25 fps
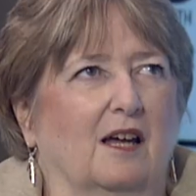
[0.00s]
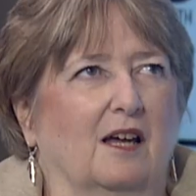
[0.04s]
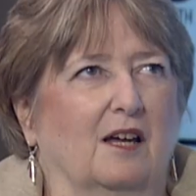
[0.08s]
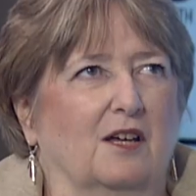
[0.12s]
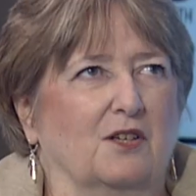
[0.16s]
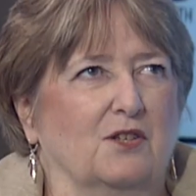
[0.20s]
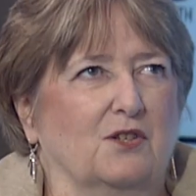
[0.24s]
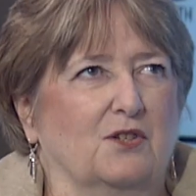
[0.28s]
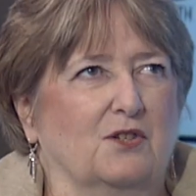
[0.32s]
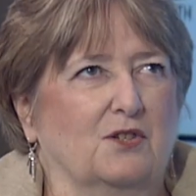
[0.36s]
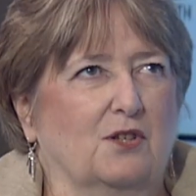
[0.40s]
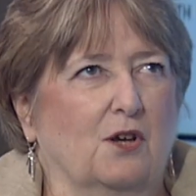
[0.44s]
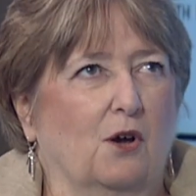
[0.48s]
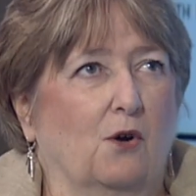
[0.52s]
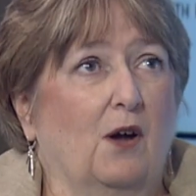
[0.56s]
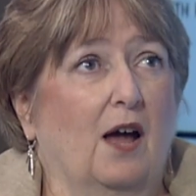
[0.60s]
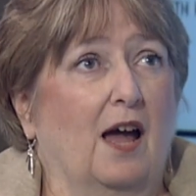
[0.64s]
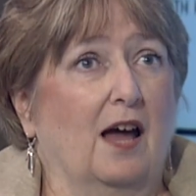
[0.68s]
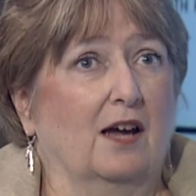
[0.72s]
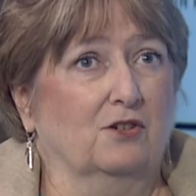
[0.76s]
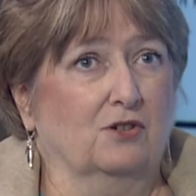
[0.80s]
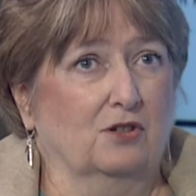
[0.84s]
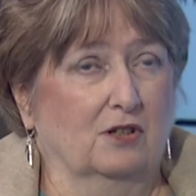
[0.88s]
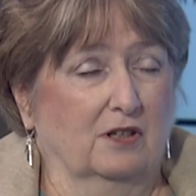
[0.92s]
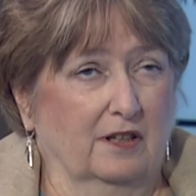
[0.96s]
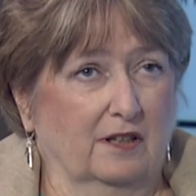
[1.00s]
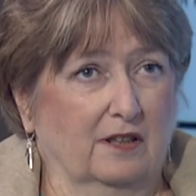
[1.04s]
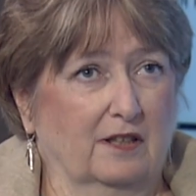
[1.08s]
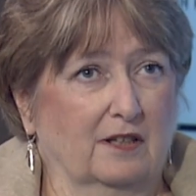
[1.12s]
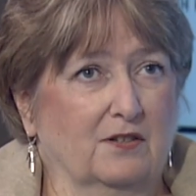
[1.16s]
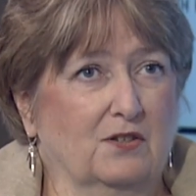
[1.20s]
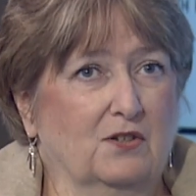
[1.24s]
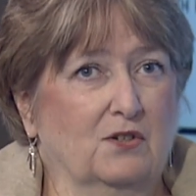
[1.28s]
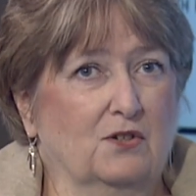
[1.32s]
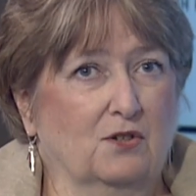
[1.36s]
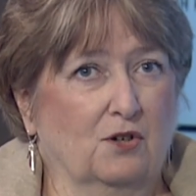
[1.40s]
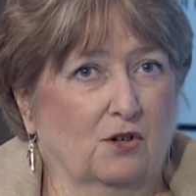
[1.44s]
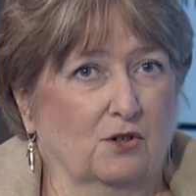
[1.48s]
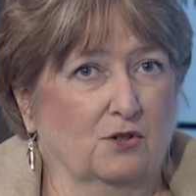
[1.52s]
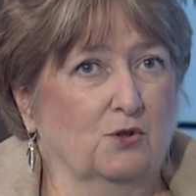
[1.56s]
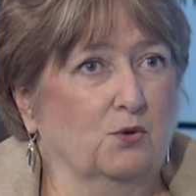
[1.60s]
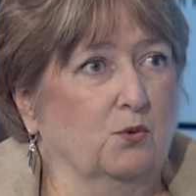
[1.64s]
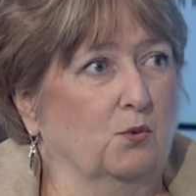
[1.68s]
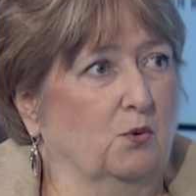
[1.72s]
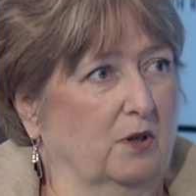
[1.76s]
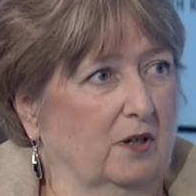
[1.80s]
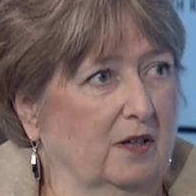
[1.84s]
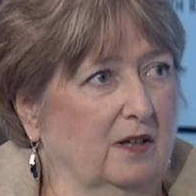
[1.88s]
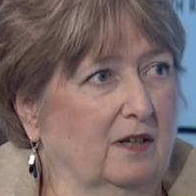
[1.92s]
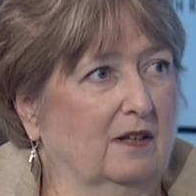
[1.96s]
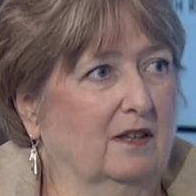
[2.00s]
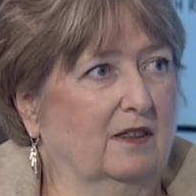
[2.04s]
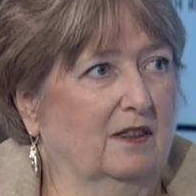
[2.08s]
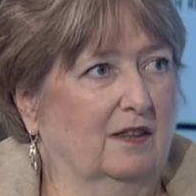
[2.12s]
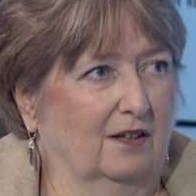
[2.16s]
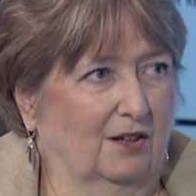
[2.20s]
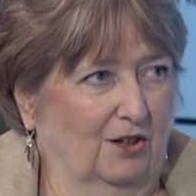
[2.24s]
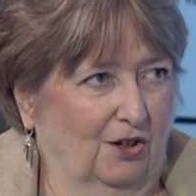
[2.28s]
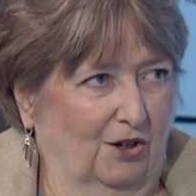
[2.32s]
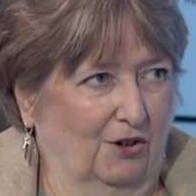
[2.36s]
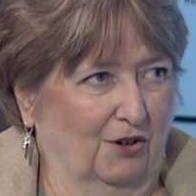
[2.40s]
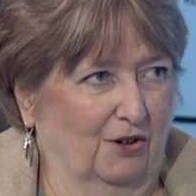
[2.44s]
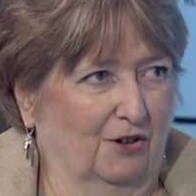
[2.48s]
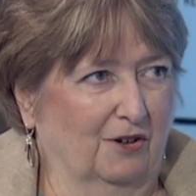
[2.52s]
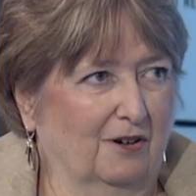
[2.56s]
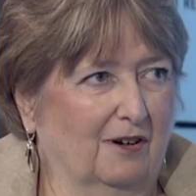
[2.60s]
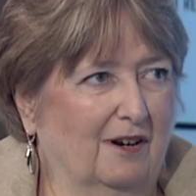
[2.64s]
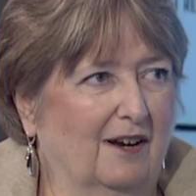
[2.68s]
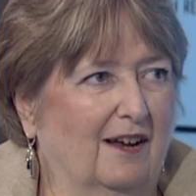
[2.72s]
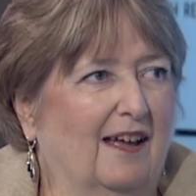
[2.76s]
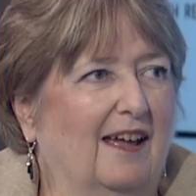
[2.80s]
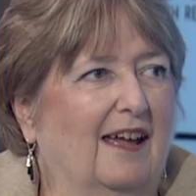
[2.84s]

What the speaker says: So actually, this is our 20th year.